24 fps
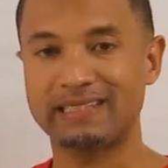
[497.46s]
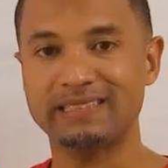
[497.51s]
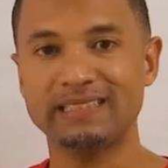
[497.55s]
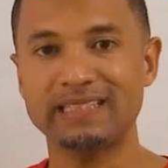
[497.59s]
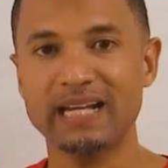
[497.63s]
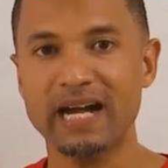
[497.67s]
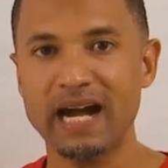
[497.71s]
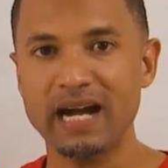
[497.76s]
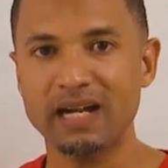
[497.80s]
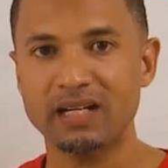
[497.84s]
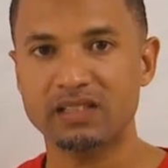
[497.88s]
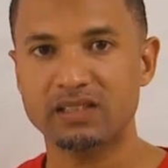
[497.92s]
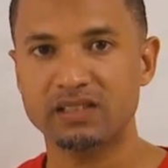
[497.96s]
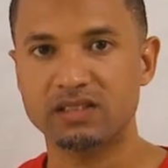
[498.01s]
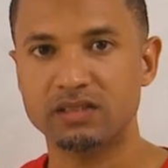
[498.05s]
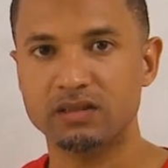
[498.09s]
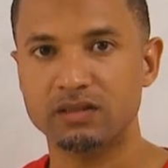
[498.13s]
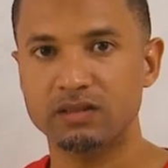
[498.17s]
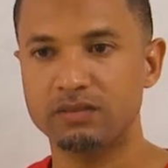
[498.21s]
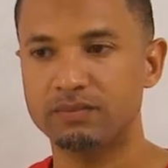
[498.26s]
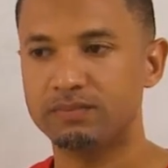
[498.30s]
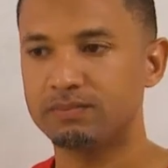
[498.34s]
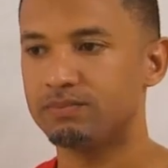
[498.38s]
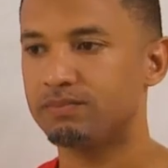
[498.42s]

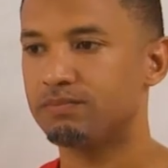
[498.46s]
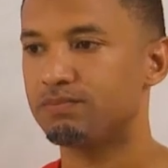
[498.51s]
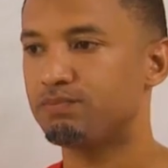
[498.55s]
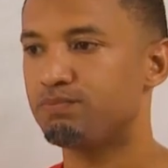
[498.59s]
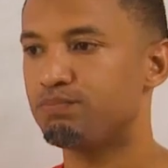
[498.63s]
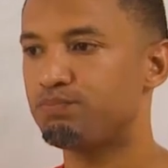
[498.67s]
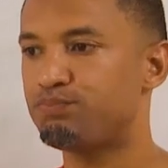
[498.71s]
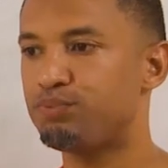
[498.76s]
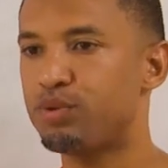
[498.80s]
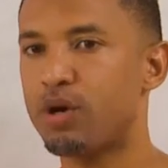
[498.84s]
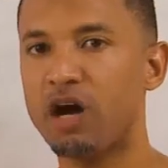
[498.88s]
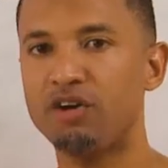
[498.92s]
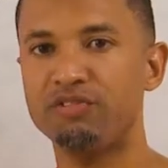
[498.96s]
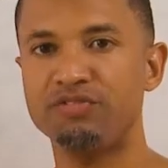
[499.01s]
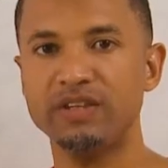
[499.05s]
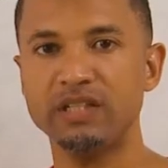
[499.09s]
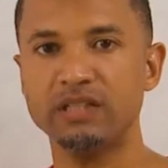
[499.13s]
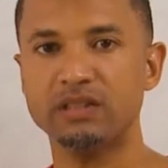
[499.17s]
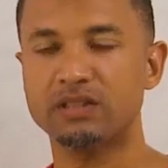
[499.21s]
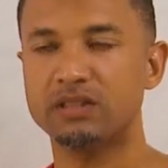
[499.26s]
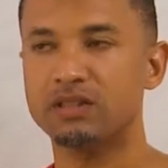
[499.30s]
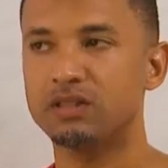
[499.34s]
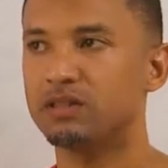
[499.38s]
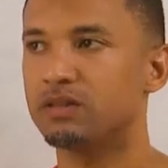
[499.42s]
tax,
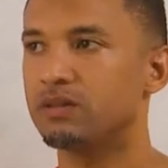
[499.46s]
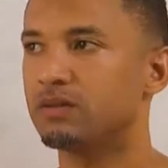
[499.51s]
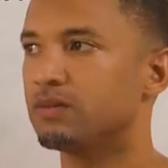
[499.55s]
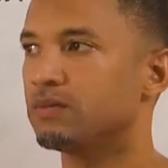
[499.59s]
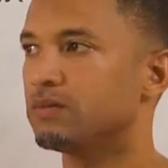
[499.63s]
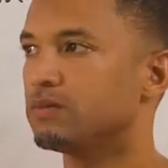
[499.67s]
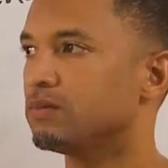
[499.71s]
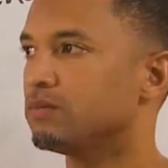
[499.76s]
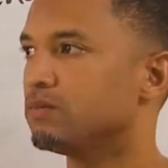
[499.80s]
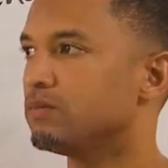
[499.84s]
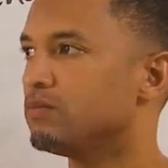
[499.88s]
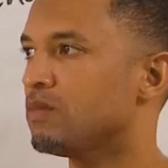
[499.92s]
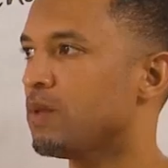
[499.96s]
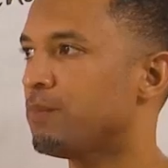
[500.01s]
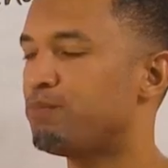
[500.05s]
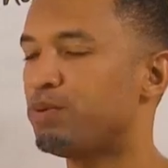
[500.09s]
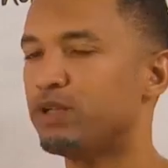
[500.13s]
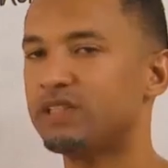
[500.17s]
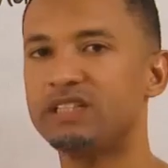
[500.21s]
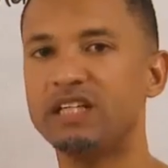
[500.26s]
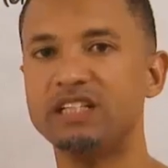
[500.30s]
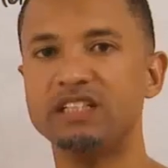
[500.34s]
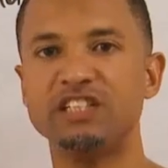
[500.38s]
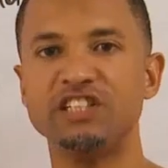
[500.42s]
profit,
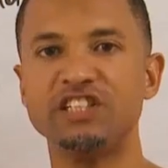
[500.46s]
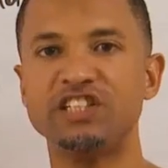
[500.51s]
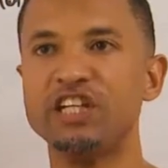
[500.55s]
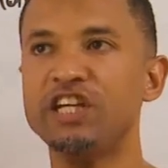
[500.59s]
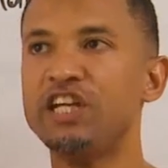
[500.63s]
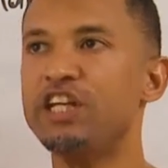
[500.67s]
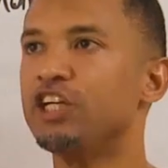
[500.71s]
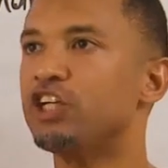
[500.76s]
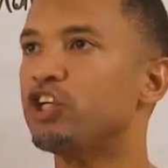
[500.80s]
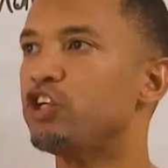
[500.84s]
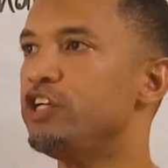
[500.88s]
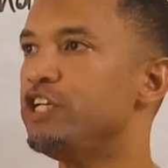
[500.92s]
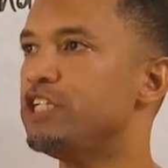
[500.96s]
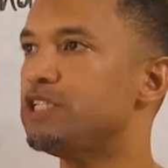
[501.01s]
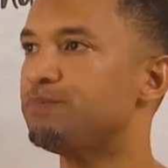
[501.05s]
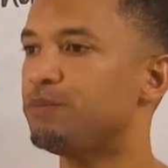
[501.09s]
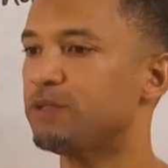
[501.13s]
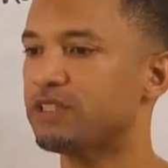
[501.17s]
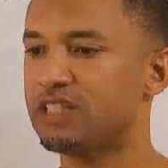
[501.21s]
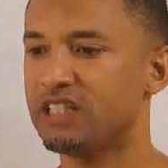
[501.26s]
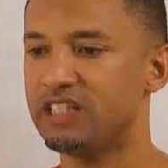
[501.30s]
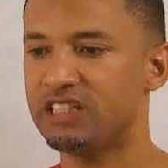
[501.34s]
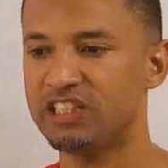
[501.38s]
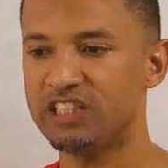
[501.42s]
percentage increase,
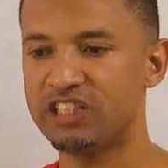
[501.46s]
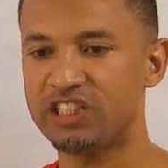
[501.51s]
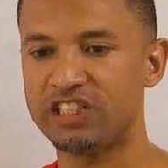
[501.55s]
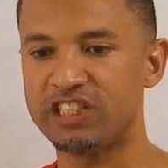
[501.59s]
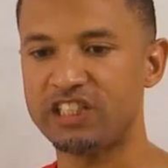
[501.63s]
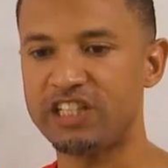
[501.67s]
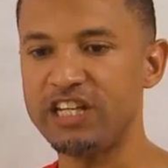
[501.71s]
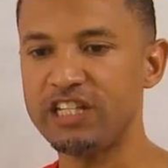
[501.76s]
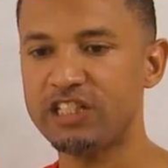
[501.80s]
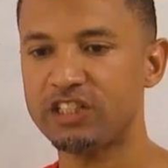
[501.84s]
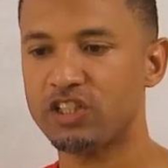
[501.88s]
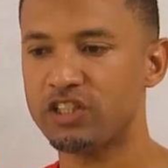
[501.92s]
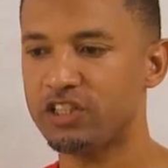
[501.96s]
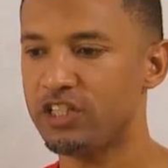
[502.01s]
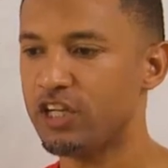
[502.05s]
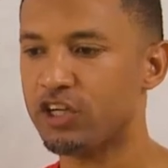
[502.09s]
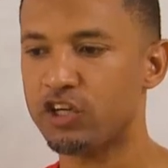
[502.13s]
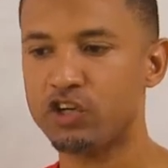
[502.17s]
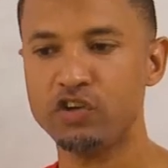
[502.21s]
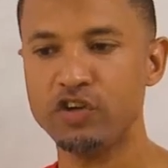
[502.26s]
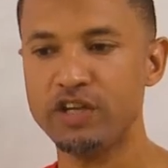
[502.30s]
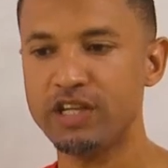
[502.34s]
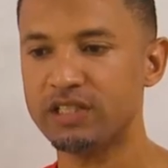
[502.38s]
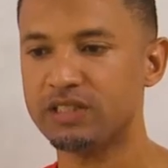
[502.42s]
percentage
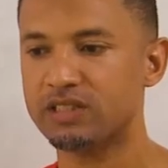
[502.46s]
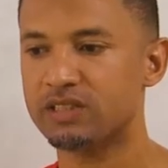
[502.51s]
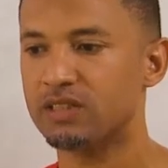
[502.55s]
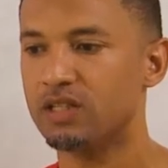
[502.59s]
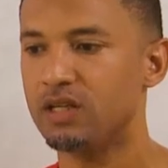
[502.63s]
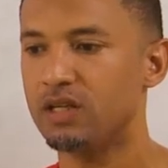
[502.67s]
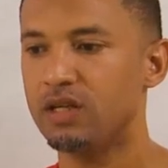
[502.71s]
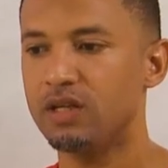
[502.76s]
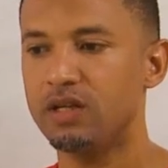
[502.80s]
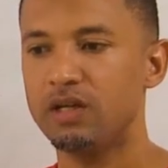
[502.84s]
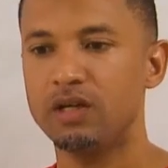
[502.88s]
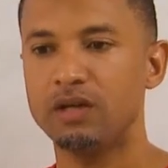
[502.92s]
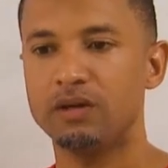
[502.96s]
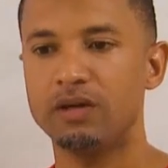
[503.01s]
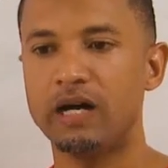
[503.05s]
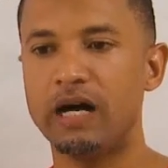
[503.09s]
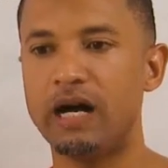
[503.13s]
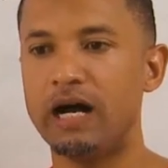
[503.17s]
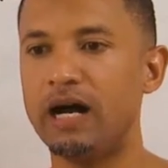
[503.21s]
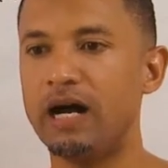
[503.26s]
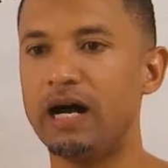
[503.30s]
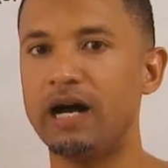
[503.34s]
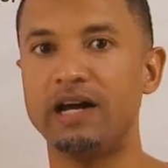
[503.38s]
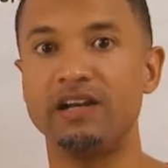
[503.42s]
decrease,
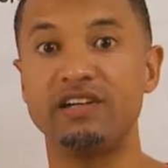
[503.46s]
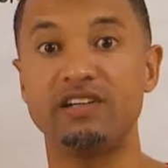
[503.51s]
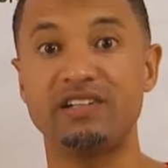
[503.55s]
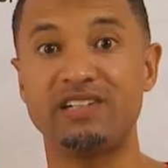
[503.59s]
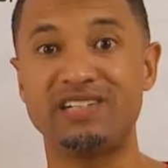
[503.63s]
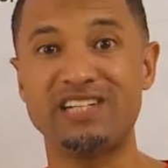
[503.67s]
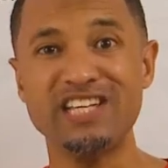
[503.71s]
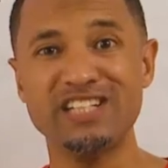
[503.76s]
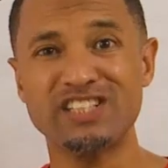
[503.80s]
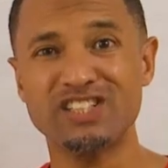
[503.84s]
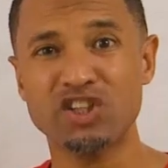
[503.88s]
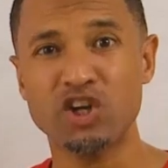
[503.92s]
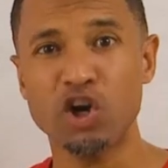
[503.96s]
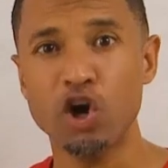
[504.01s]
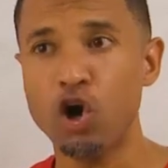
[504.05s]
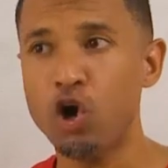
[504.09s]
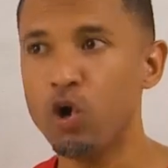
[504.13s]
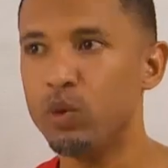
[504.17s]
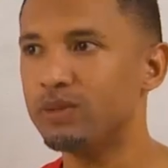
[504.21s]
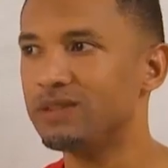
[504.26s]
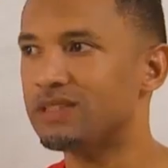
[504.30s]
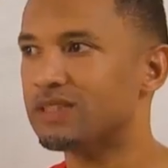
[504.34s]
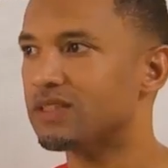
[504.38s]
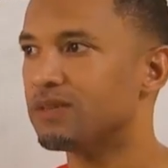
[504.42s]

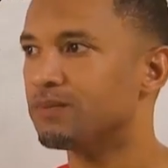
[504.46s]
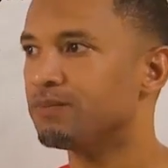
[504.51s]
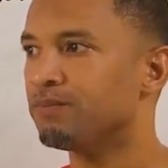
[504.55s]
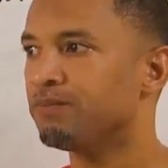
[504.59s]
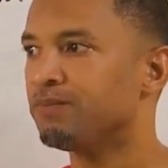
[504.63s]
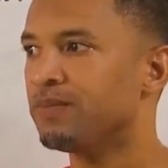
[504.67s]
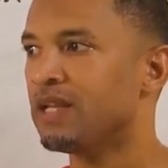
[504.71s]
discount.